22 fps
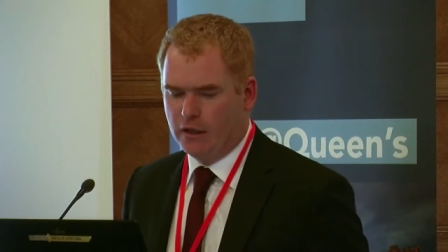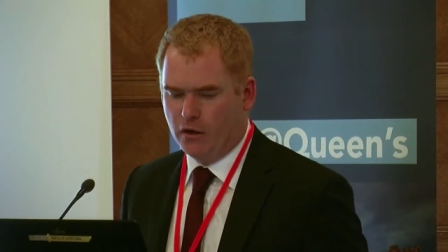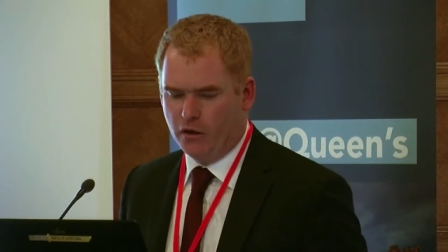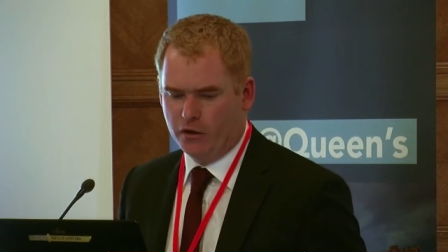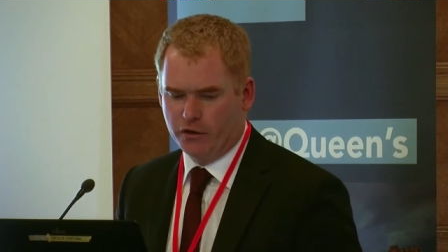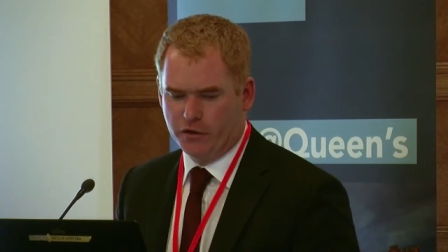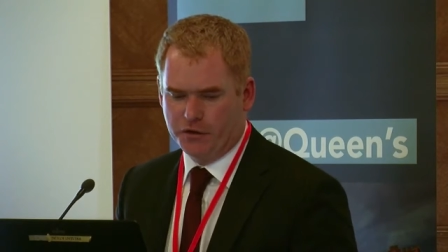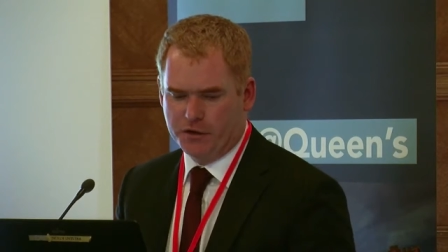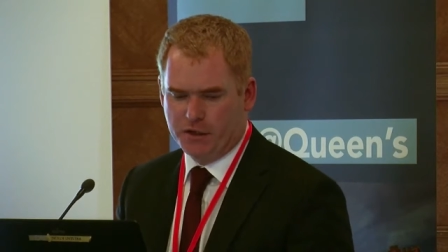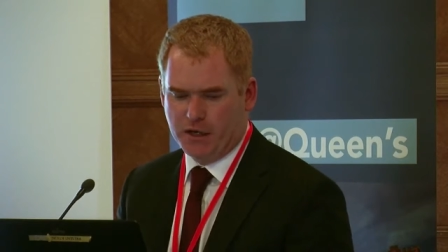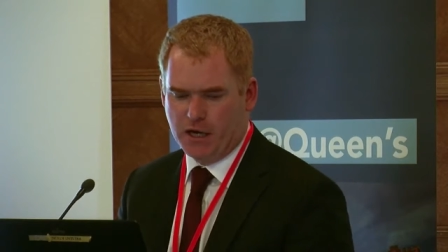
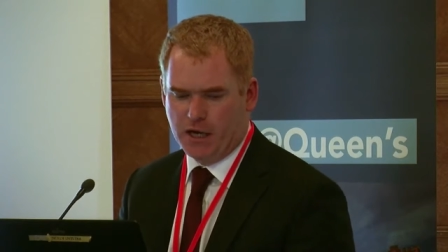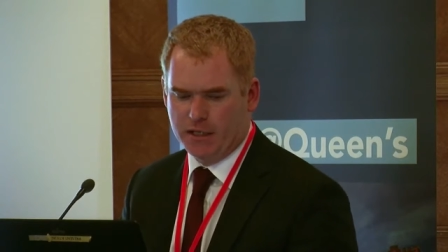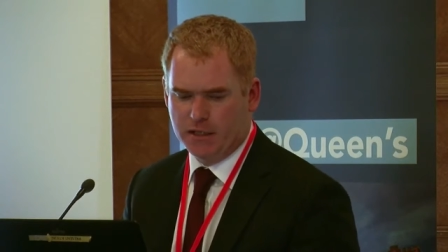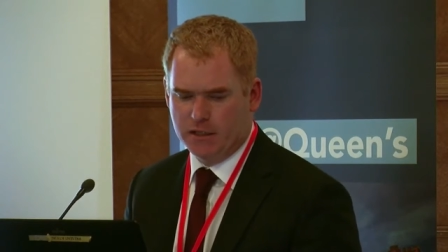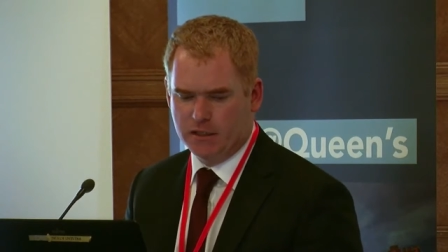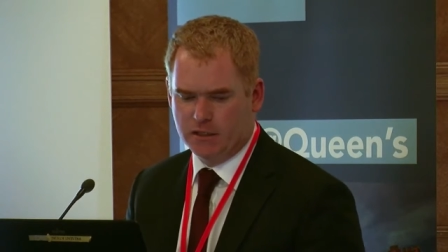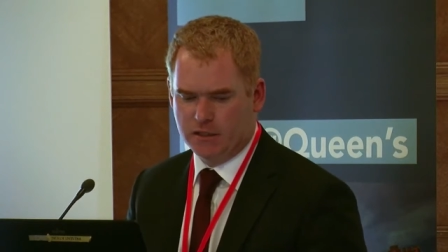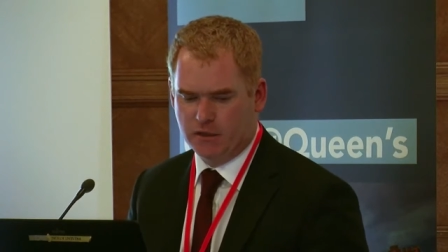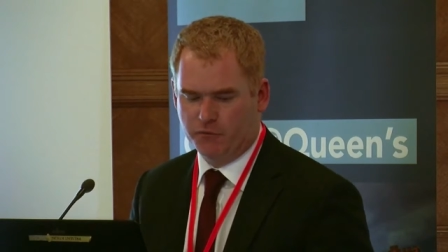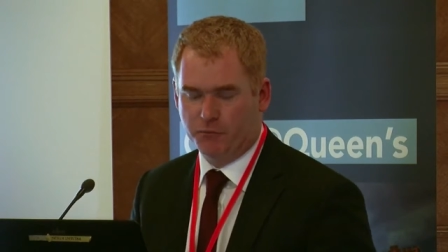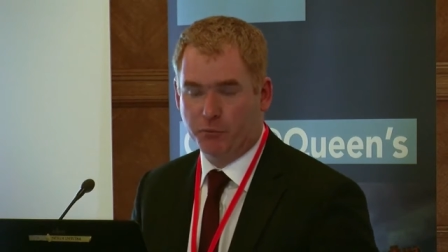under the
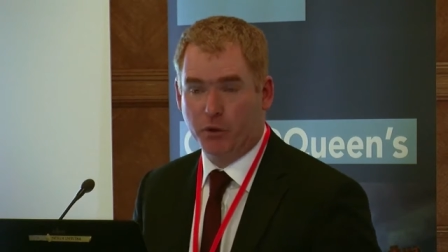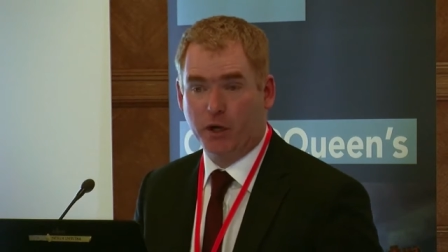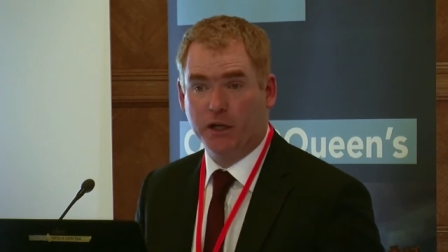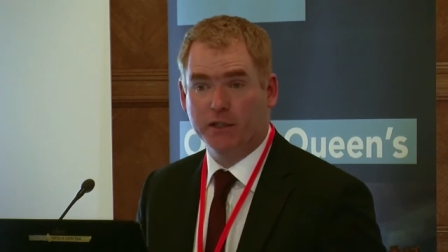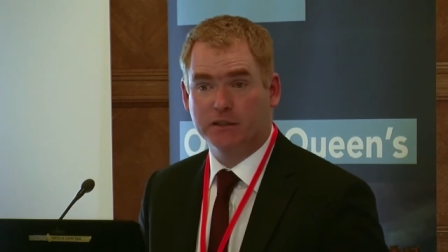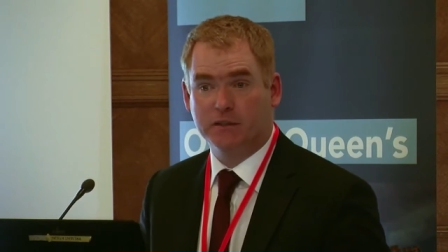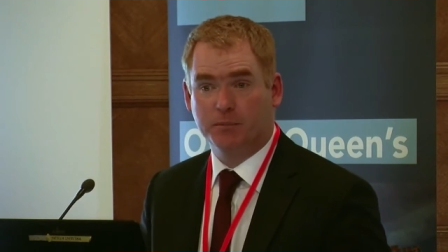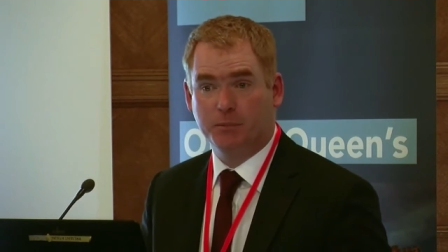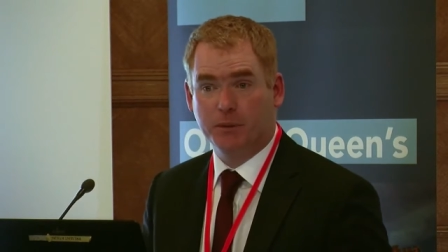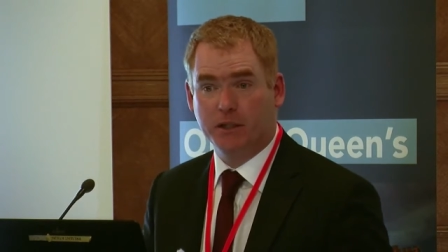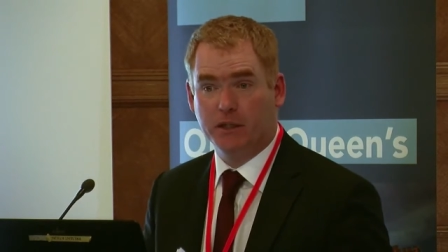guidance of Brian
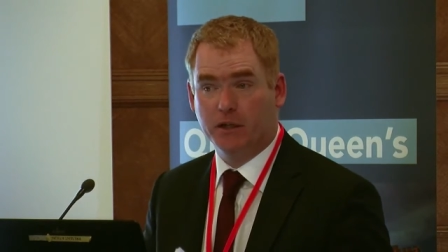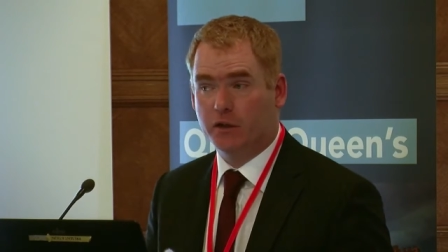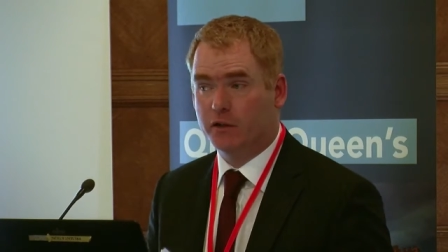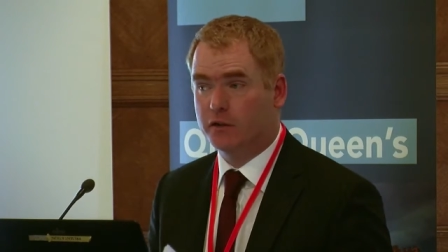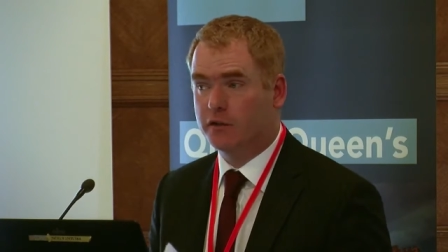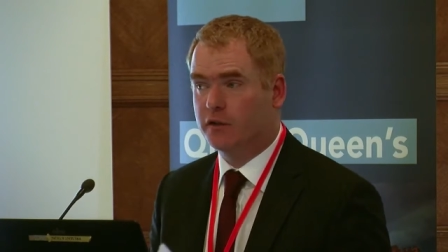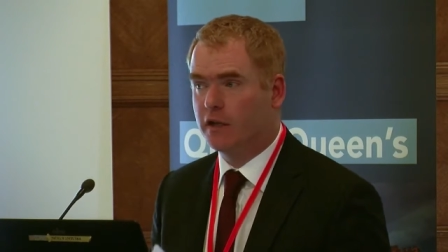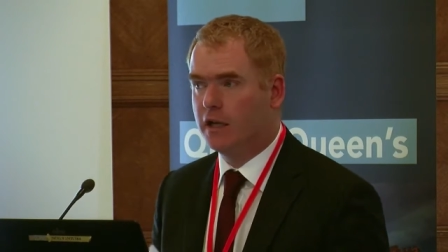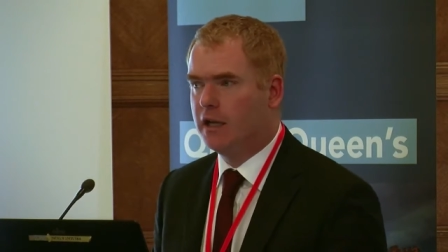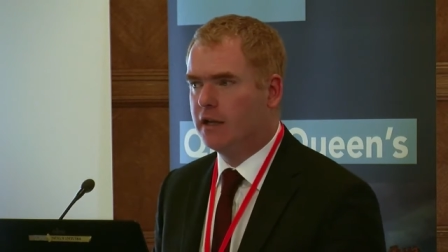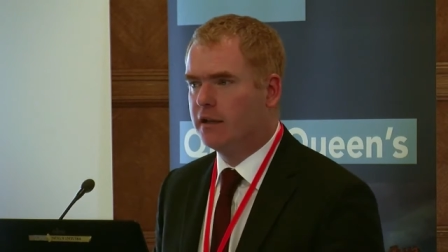Spears,